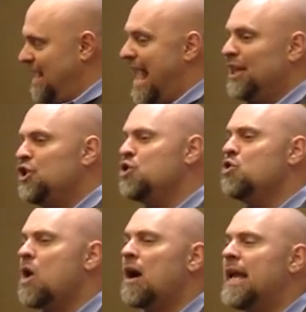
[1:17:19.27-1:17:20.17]
And
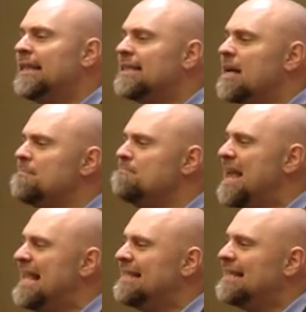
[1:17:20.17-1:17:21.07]
it's
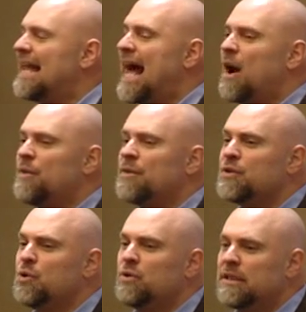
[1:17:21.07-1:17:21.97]
amazing how the
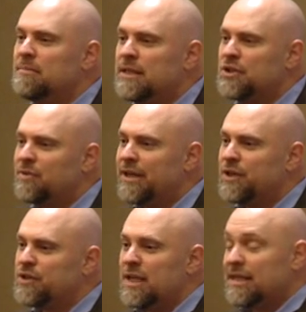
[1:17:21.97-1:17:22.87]
school
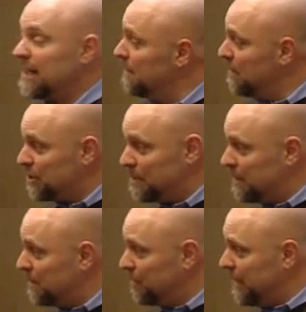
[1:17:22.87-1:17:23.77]
administrators, not the
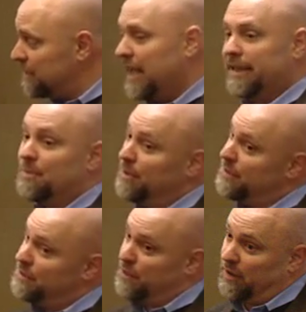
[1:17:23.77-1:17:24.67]
bishops and the
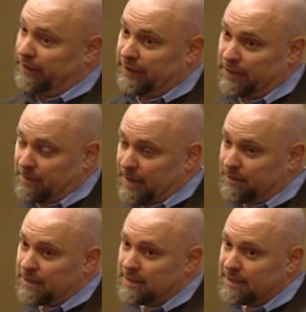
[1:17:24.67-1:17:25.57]
priests know very little
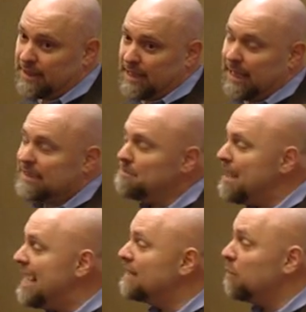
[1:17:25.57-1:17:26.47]
about this. It's
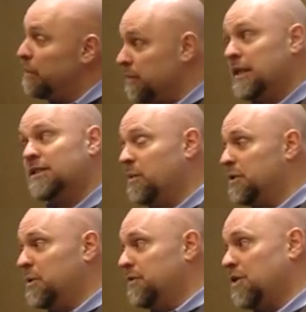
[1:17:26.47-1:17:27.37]
amazing, at least the
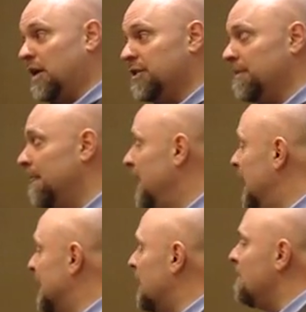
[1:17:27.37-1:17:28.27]
ones we've talked to,
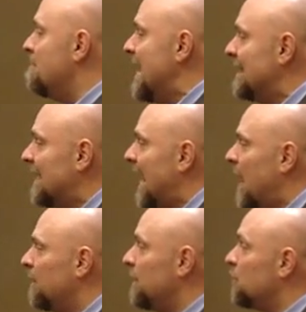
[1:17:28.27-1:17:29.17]
it's amazing
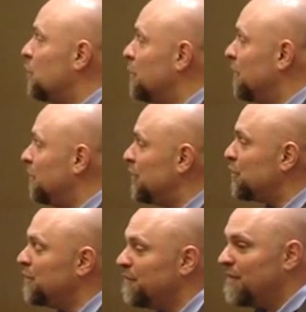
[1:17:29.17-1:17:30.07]
how these school
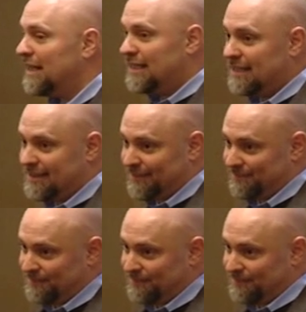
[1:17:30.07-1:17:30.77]
officials defend this.